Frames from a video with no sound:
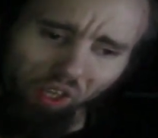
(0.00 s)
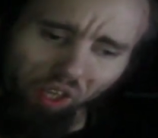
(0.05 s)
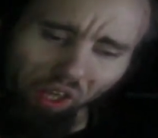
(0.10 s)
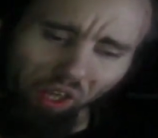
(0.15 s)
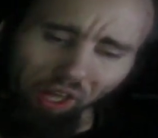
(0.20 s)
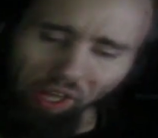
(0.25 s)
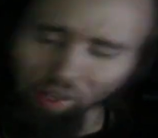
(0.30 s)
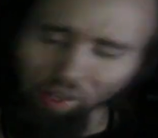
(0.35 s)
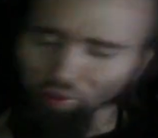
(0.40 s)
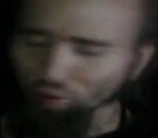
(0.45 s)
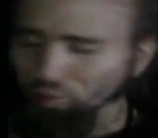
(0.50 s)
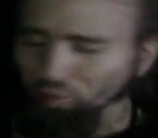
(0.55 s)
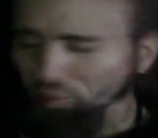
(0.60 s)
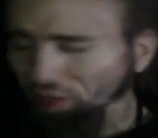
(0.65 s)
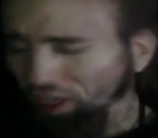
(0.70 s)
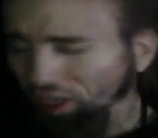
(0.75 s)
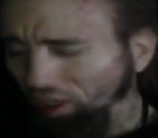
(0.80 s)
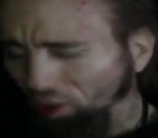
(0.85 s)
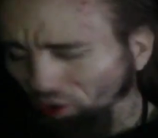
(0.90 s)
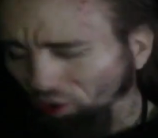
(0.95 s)
and
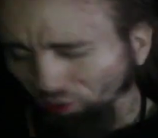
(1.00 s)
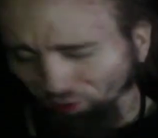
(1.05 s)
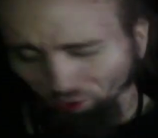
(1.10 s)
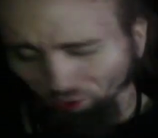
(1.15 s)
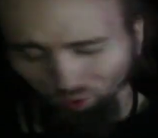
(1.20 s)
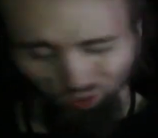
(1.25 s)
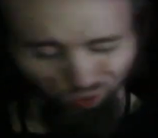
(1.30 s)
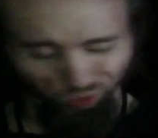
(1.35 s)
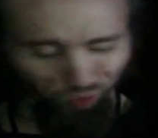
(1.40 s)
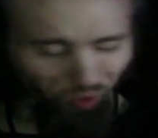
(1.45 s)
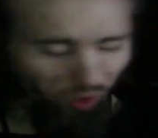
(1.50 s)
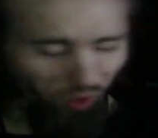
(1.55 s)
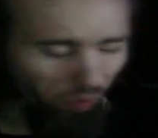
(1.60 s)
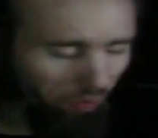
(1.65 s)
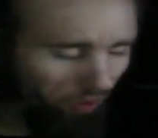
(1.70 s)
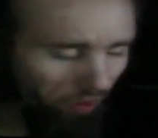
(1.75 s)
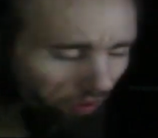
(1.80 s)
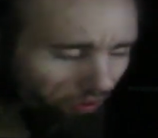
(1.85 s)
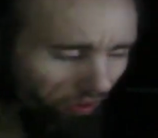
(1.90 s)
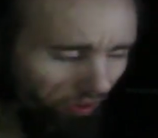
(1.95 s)
spread all those
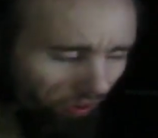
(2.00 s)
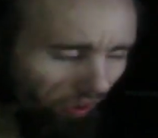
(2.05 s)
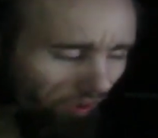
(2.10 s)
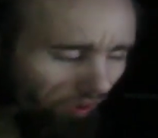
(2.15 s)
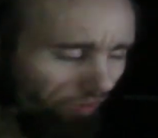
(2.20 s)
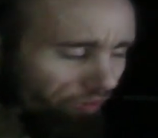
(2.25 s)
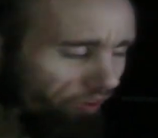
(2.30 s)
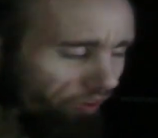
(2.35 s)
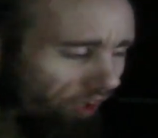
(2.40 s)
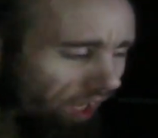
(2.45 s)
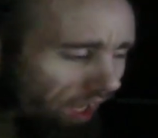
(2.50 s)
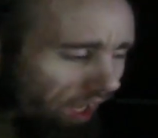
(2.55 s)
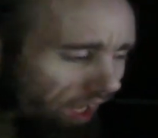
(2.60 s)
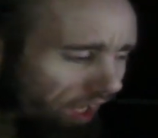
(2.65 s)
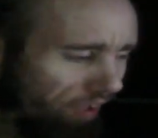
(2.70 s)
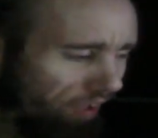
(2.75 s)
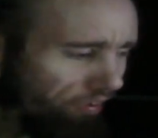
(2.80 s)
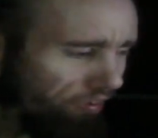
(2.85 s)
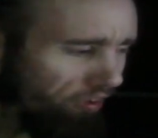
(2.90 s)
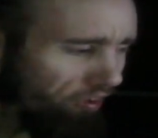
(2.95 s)
rumors and those
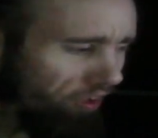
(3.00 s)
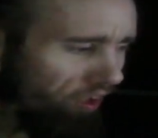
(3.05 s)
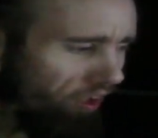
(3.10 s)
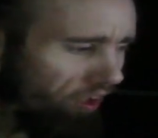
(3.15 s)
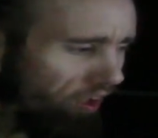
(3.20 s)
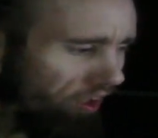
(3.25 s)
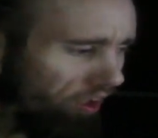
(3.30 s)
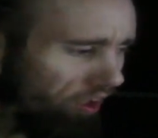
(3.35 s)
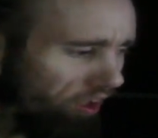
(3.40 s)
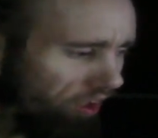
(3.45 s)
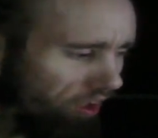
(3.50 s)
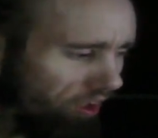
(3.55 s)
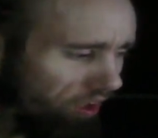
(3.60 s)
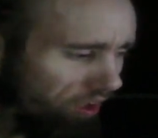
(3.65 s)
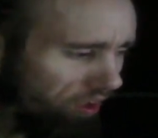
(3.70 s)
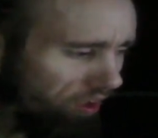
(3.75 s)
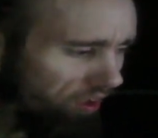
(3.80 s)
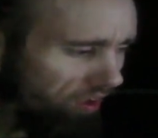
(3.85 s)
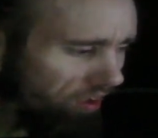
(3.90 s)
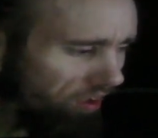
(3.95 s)
lies,
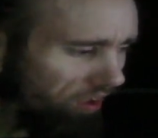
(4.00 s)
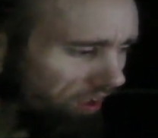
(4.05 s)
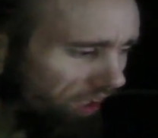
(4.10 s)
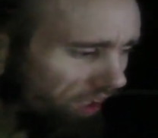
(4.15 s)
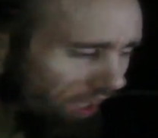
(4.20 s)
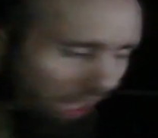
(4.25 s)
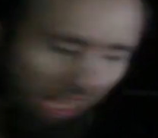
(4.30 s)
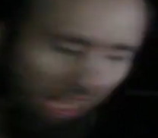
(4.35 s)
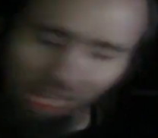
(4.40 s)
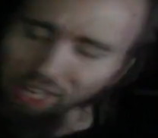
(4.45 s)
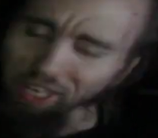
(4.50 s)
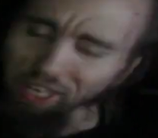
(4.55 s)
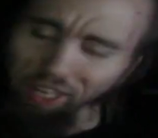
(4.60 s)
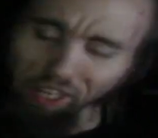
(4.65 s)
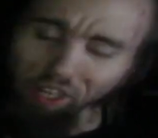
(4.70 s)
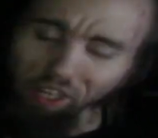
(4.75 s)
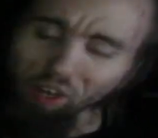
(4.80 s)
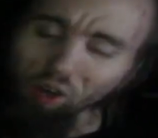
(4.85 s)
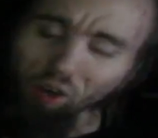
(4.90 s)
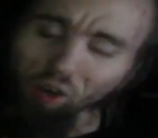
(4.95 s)
and
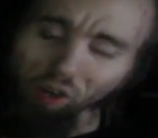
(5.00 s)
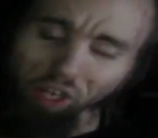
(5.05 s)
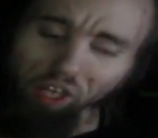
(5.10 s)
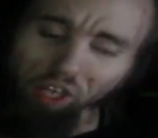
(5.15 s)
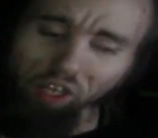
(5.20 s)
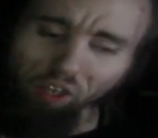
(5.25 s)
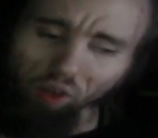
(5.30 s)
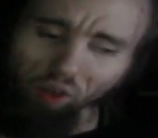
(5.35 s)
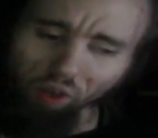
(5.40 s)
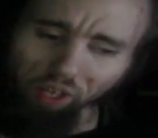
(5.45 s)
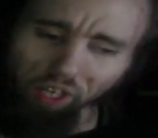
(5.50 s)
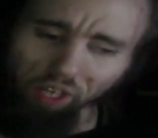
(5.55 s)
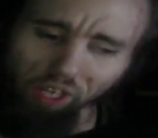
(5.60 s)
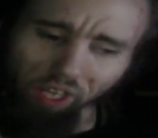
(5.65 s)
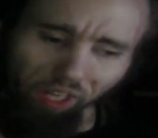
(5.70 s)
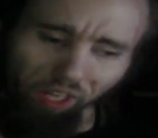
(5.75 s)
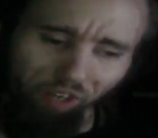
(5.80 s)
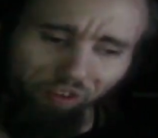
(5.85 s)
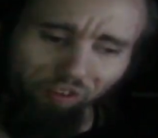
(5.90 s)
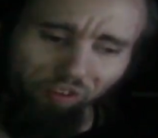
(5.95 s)
illegally
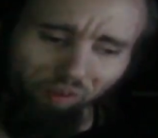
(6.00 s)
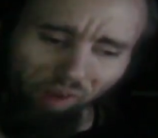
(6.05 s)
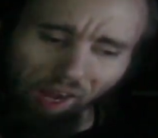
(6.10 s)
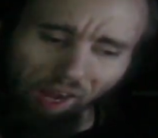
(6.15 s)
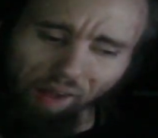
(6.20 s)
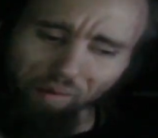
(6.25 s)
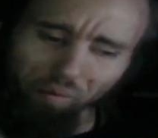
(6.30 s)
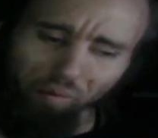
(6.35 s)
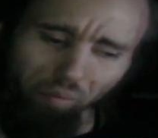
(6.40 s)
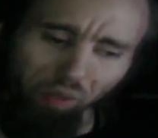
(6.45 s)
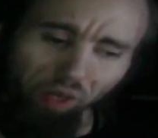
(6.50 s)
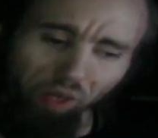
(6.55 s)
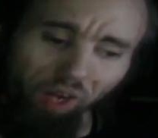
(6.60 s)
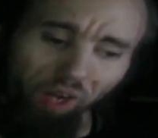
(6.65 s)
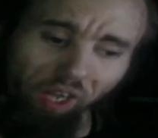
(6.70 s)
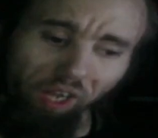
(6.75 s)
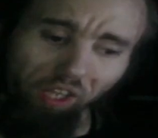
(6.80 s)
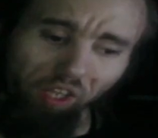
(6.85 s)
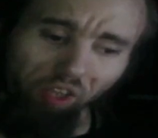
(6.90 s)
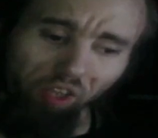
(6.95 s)
entrapped me
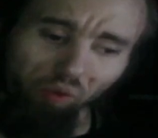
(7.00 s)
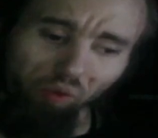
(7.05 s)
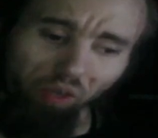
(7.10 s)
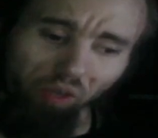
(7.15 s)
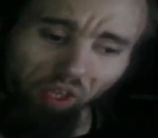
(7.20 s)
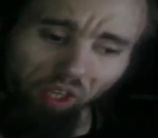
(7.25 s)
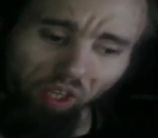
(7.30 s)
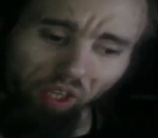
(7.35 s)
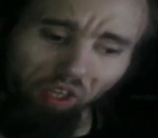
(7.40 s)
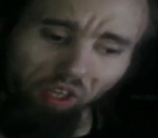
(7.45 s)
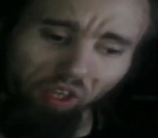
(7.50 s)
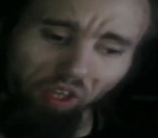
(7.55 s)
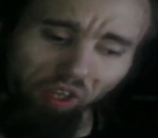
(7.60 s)
like you did,